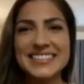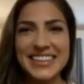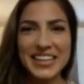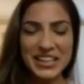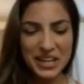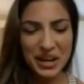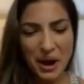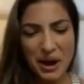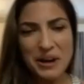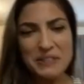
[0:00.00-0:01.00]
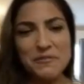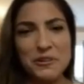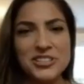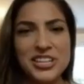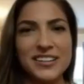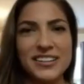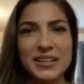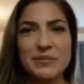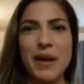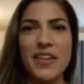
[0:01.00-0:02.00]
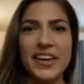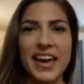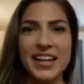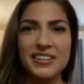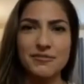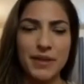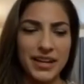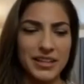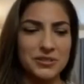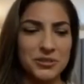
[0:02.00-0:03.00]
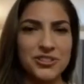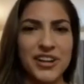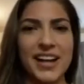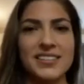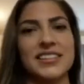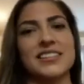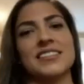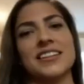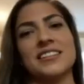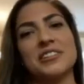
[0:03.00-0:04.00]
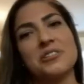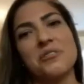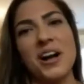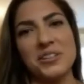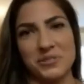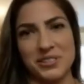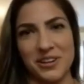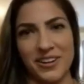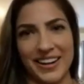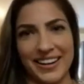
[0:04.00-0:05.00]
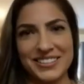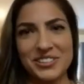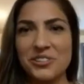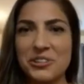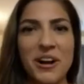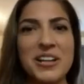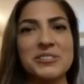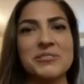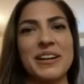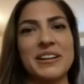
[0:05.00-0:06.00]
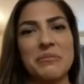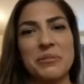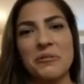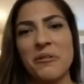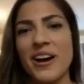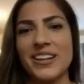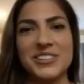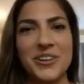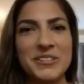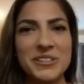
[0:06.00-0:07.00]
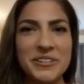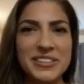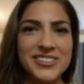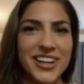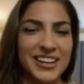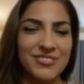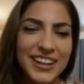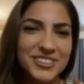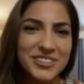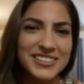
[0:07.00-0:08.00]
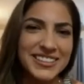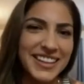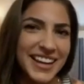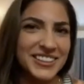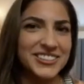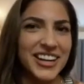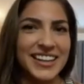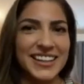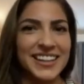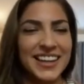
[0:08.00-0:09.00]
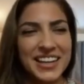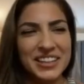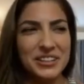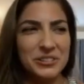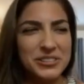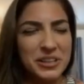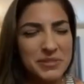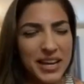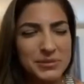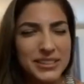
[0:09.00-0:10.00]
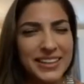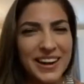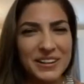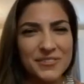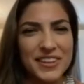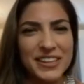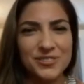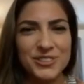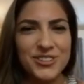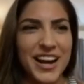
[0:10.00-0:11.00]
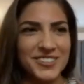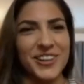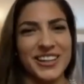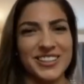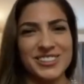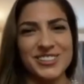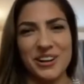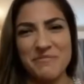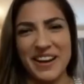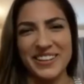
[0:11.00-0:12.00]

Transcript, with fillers: did. Uh, unfortunately, by the end of my indoor track season, lacrosse was starting. So lacrosse was my number one. So I was always trying to, right towards the end, trying to, you know, sometimes get out of things for track so I could just start my